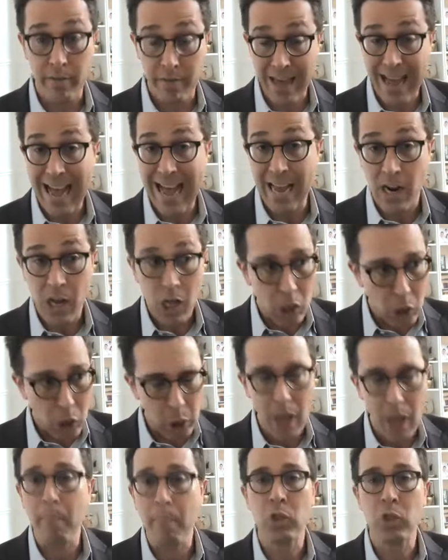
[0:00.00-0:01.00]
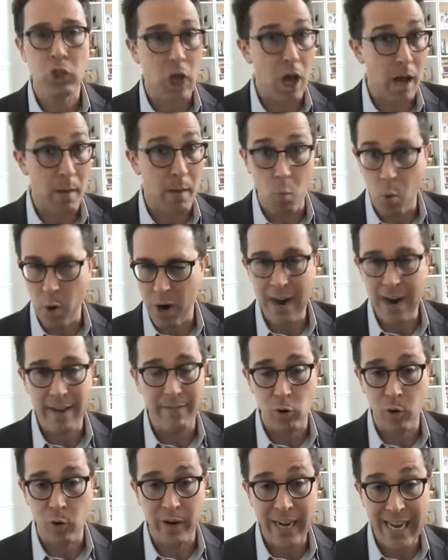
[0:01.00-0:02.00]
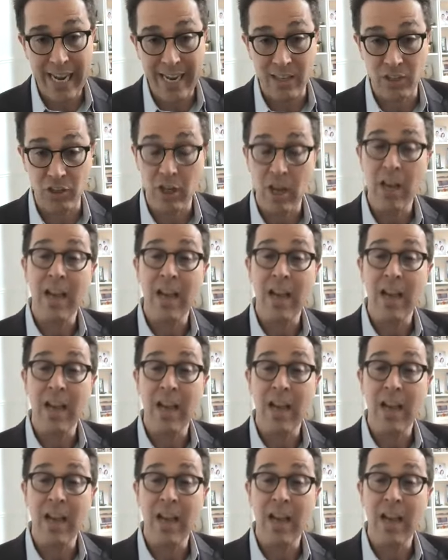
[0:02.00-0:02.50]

that lump sum, whatever it is,